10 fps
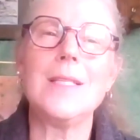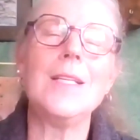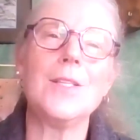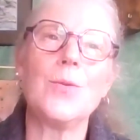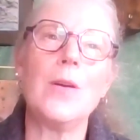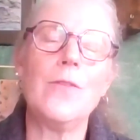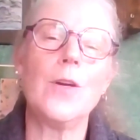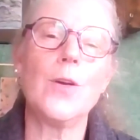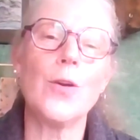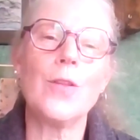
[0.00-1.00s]
uh, that is quite
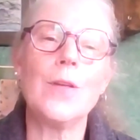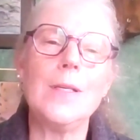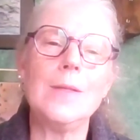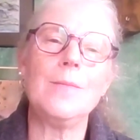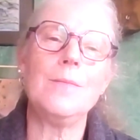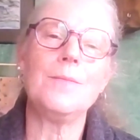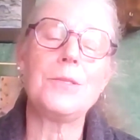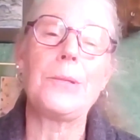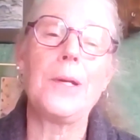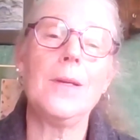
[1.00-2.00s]
far north. I'm um,
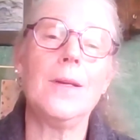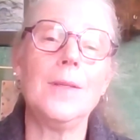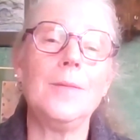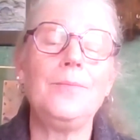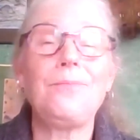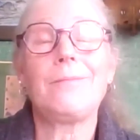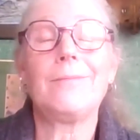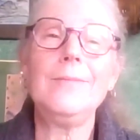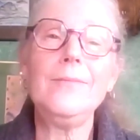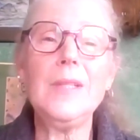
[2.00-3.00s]
sorry. I,
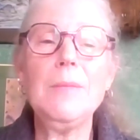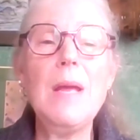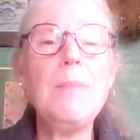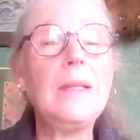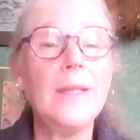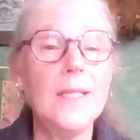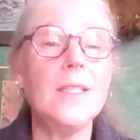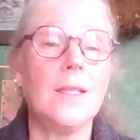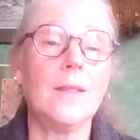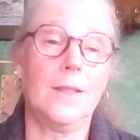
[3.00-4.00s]
maybe
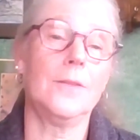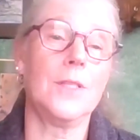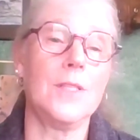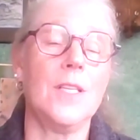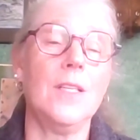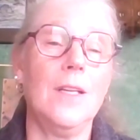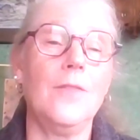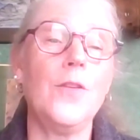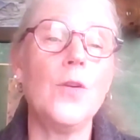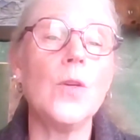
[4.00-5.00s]
Linda Gilkeson.
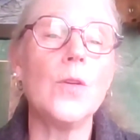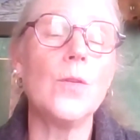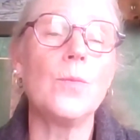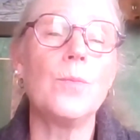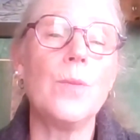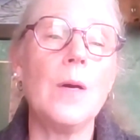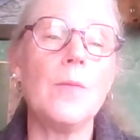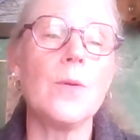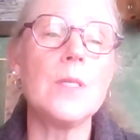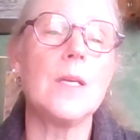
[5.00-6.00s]
If you you
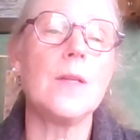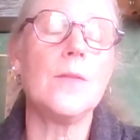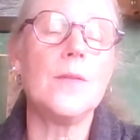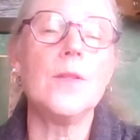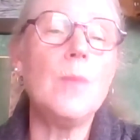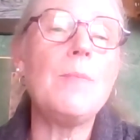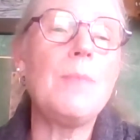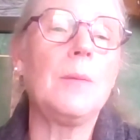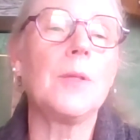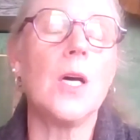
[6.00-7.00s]
there is a you might be able